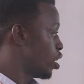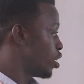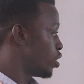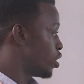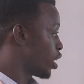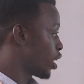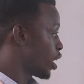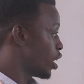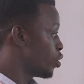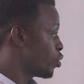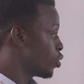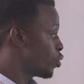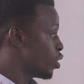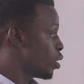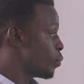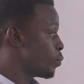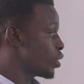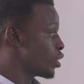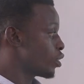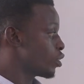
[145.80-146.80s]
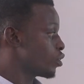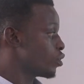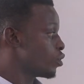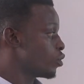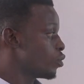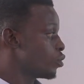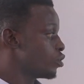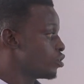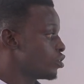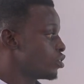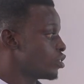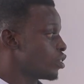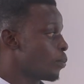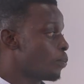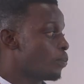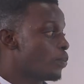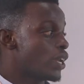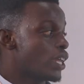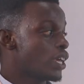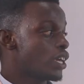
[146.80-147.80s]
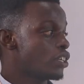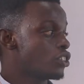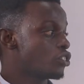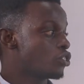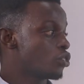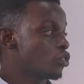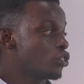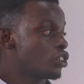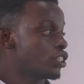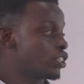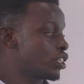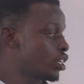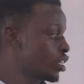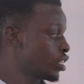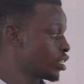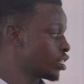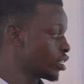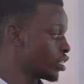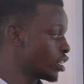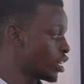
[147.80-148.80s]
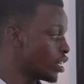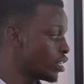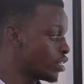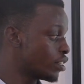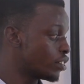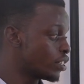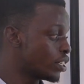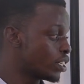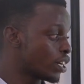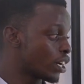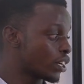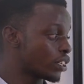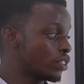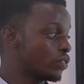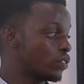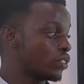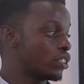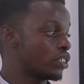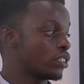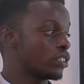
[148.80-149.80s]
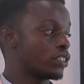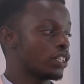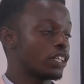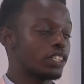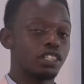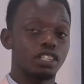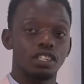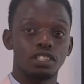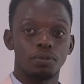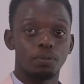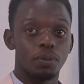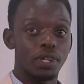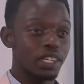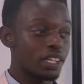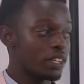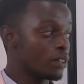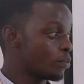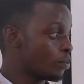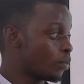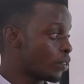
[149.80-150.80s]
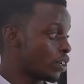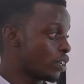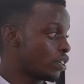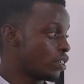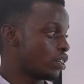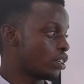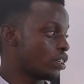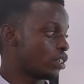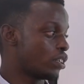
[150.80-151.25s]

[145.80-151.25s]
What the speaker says: The curriculum includes play, storytelling, daily activities such as baking bread